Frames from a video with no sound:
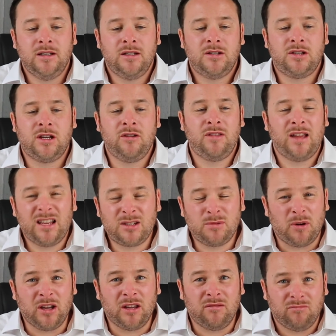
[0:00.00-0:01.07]
So that's
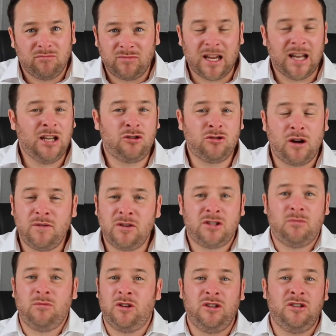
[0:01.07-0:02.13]
my daily driver,
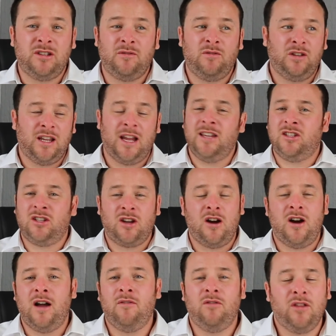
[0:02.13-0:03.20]
something I use every day to
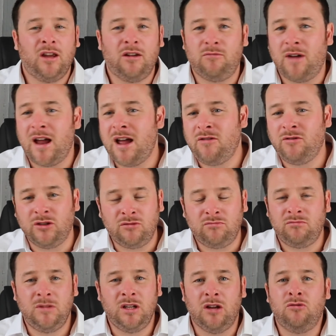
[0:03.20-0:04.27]
cart everything around and
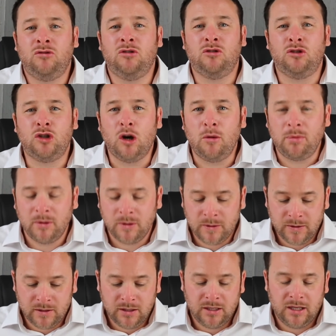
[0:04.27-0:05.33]
do the job.
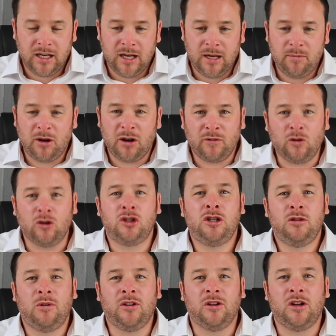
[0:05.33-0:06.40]
And I've got
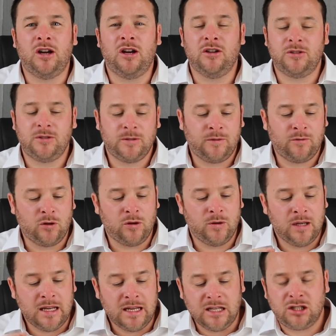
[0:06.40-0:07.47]
two other cars. I've got
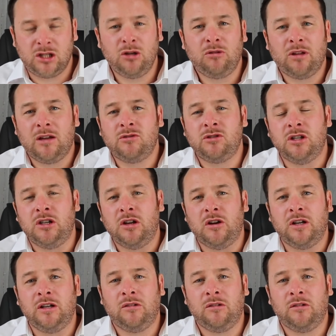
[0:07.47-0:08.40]
a 2009